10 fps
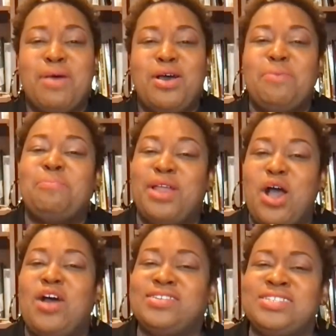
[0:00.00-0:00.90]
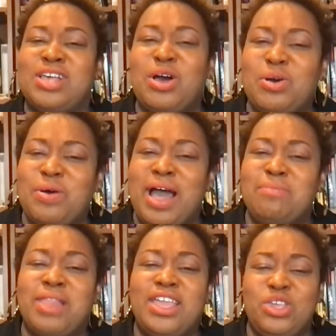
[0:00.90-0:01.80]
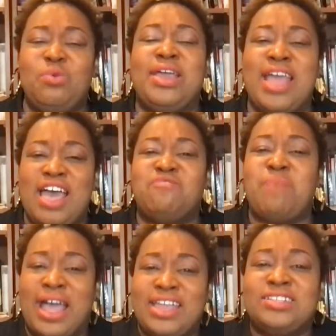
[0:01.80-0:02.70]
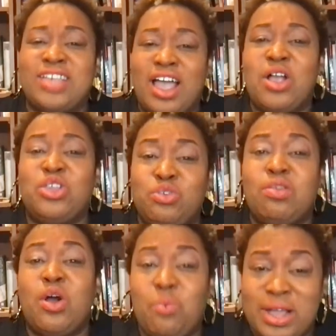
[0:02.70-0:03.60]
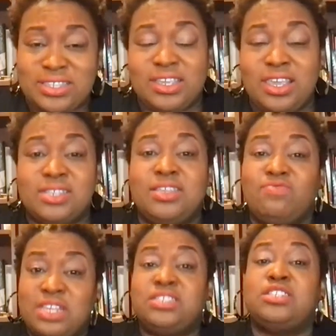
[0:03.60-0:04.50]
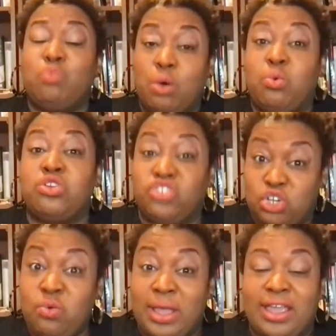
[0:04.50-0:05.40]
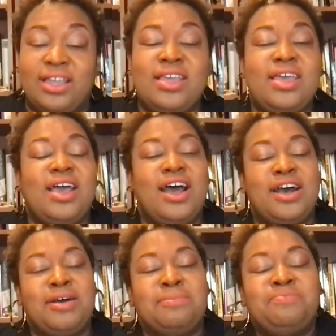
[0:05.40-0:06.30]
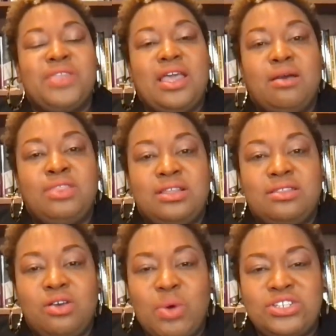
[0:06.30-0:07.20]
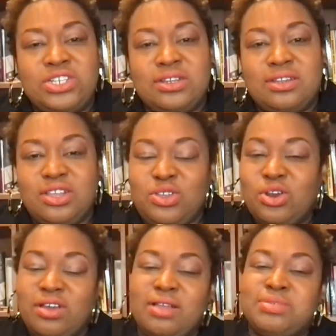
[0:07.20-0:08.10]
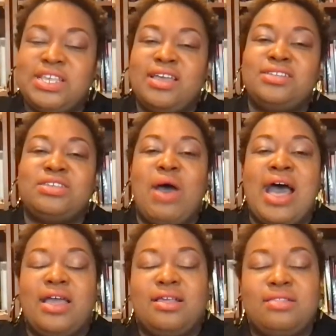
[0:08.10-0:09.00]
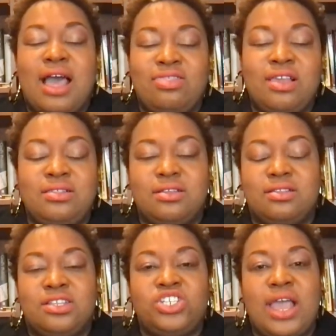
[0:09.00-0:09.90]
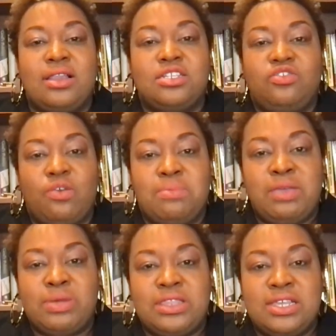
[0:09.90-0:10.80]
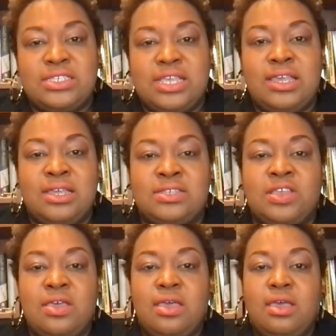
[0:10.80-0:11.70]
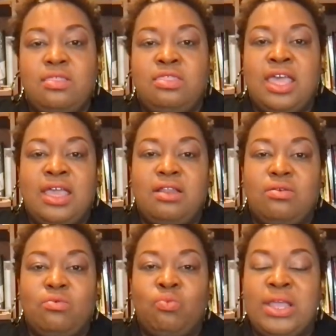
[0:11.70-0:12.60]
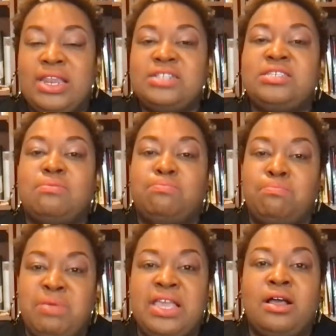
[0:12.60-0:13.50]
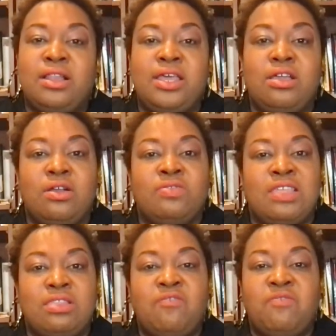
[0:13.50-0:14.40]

But also, I'm like, you can have my entire you know what to kiss if this is what we're doing. You know what I'm saying? So I think that the challenge for me with this is that we need to be clear that the